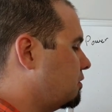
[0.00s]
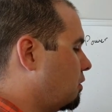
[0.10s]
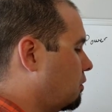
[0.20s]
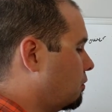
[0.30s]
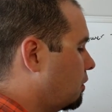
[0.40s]

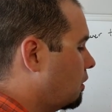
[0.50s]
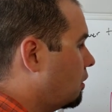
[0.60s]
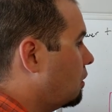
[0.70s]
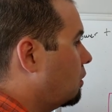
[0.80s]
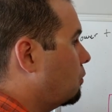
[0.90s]
So
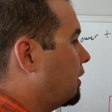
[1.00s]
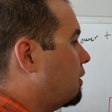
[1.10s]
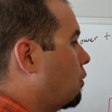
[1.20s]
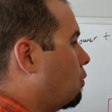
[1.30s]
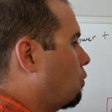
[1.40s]
we
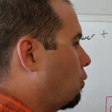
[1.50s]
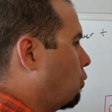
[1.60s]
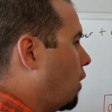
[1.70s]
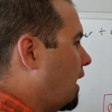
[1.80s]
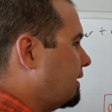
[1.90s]
know
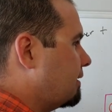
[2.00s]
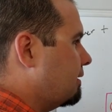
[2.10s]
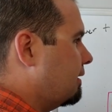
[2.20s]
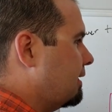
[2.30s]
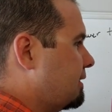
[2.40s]
what
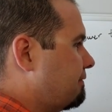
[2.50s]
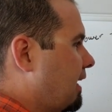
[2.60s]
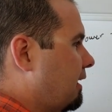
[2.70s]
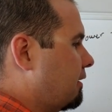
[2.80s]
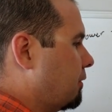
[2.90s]
this
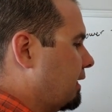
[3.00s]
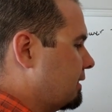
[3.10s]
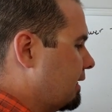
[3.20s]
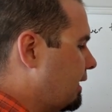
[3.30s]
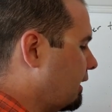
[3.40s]
value
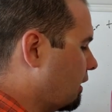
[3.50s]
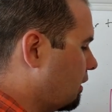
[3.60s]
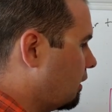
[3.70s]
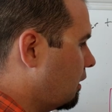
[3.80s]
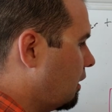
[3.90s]
is
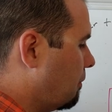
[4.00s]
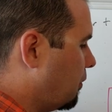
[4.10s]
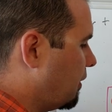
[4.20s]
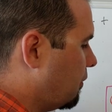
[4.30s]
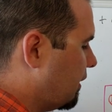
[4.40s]
here,
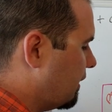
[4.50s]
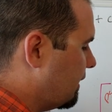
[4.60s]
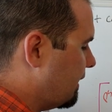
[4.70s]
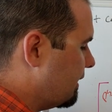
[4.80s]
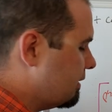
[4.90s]
but we know that
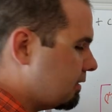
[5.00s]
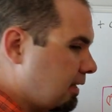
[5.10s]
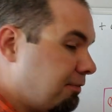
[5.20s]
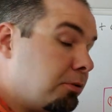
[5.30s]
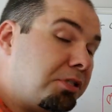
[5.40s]

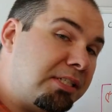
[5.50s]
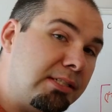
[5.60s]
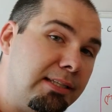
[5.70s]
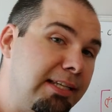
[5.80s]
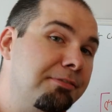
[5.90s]
these, if you
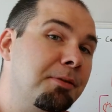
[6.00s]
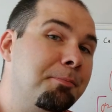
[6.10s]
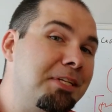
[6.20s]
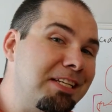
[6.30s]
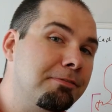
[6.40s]
leave the
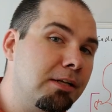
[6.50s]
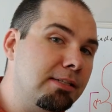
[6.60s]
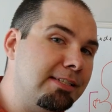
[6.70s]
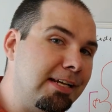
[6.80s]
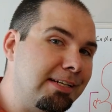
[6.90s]

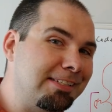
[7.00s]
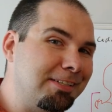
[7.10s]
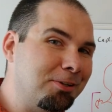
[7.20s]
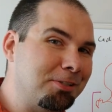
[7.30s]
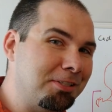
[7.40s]
default settings
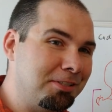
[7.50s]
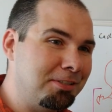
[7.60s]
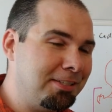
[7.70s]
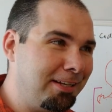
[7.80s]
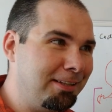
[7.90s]
in your
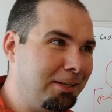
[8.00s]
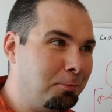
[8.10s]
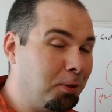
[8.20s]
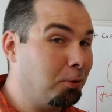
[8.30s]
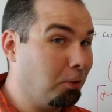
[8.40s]
cycling
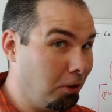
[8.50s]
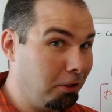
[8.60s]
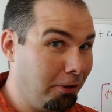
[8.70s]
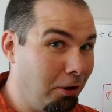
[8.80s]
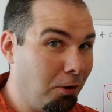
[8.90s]
computer
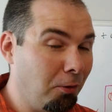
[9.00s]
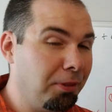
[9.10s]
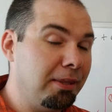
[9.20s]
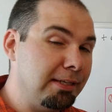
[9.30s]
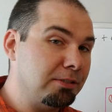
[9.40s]

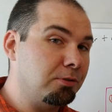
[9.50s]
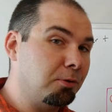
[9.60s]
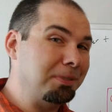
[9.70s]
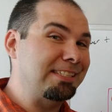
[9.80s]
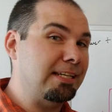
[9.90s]
alone, that these are
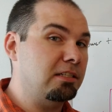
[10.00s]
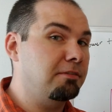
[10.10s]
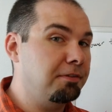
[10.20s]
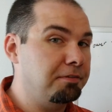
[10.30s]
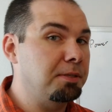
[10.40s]
normally set
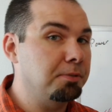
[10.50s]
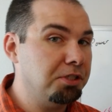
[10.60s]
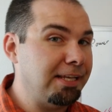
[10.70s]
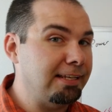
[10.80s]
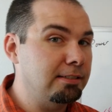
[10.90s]
to
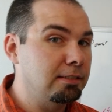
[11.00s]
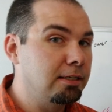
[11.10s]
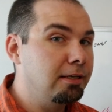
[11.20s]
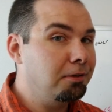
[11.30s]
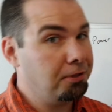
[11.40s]
50%,
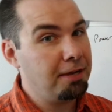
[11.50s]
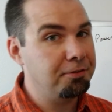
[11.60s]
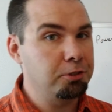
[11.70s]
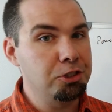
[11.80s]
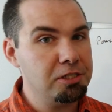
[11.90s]
you'll
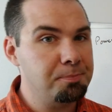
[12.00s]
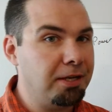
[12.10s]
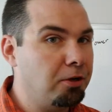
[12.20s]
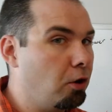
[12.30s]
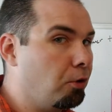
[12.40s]
have to adjust
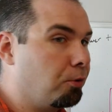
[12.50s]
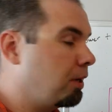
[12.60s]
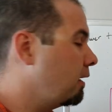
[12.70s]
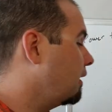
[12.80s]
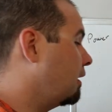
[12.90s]
my
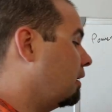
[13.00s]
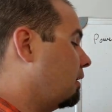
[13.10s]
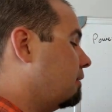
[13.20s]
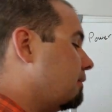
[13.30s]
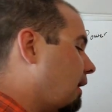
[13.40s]
code
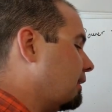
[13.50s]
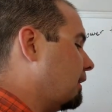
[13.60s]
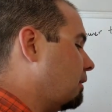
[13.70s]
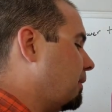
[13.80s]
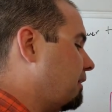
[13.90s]
a
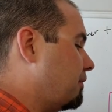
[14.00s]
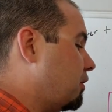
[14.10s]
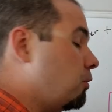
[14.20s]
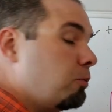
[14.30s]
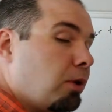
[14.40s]
little bit if
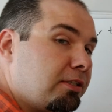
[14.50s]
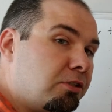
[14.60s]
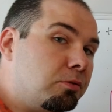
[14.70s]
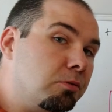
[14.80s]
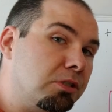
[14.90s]
you want
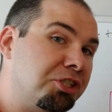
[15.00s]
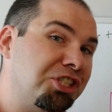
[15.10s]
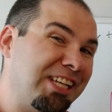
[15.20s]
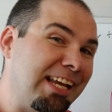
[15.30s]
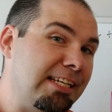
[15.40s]
to
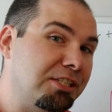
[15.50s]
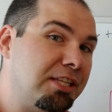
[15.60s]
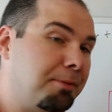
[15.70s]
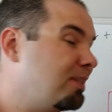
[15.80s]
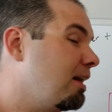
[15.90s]

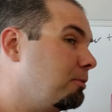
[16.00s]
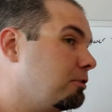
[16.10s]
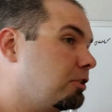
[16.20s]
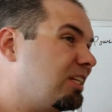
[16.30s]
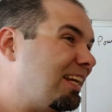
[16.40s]
change them, and that
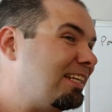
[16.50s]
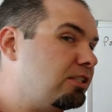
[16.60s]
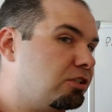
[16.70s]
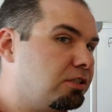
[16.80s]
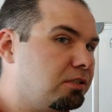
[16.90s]
will
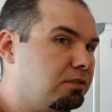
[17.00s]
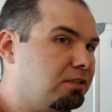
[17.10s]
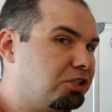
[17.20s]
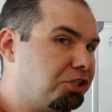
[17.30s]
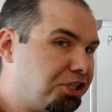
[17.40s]
change
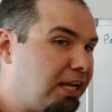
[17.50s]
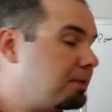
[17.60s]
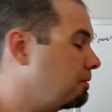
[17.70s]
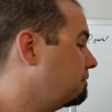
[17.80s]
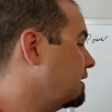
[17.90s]
the
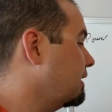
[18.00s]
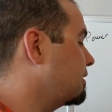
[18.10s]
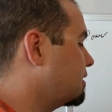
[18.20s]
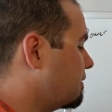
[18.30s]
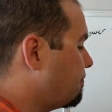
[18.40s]
shape of
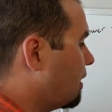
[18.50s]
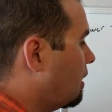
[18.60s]
things.